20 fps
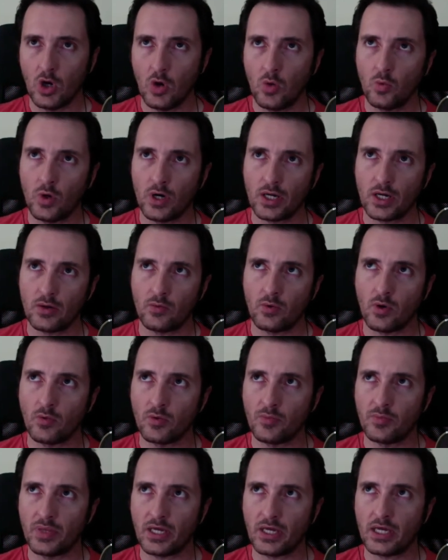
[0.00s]
What
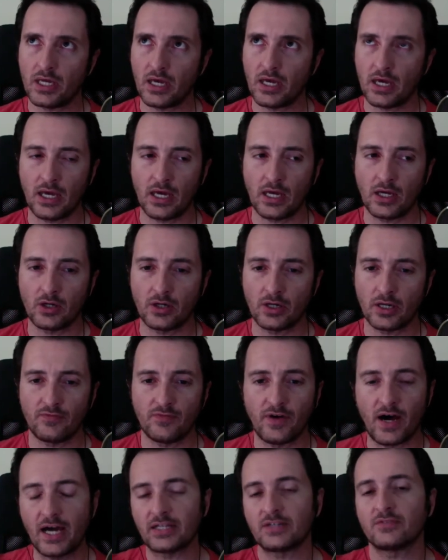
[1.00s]
would be a good
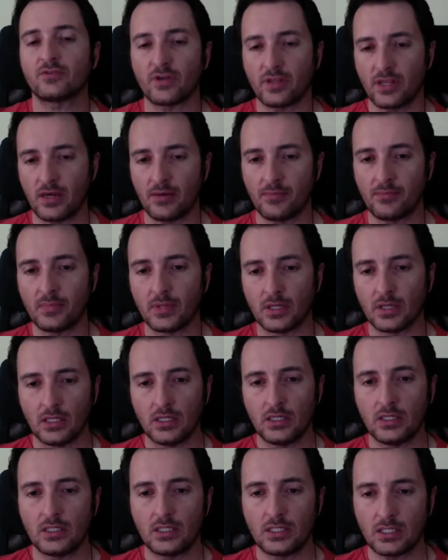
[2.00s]
advice for them
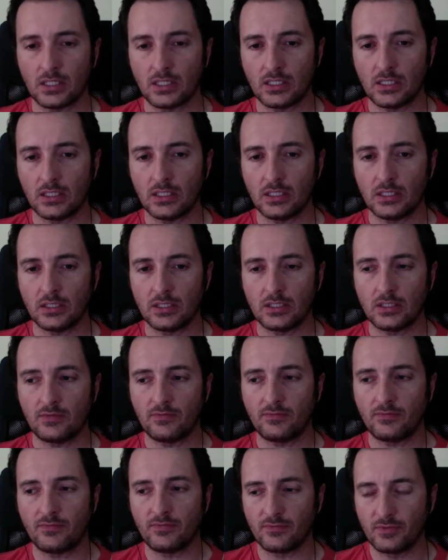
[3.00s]
so
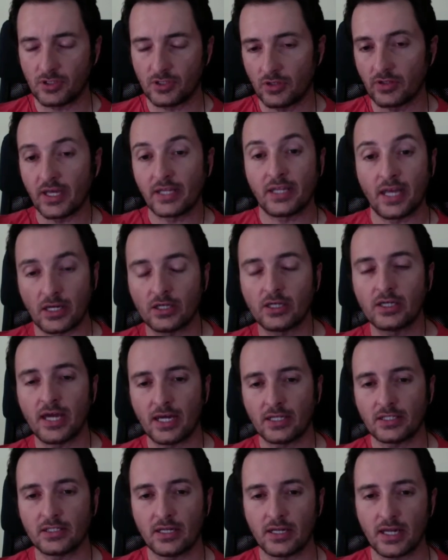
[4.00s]
that they could
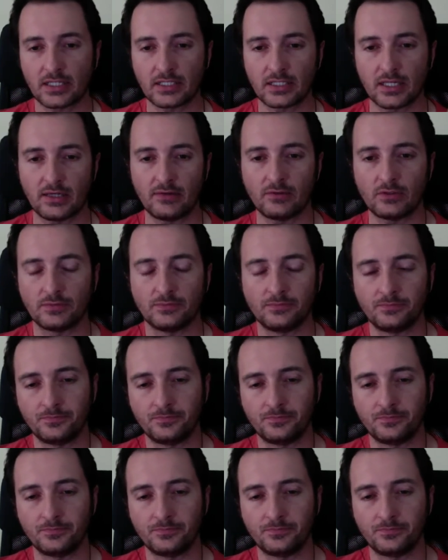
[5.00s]
get to the next level?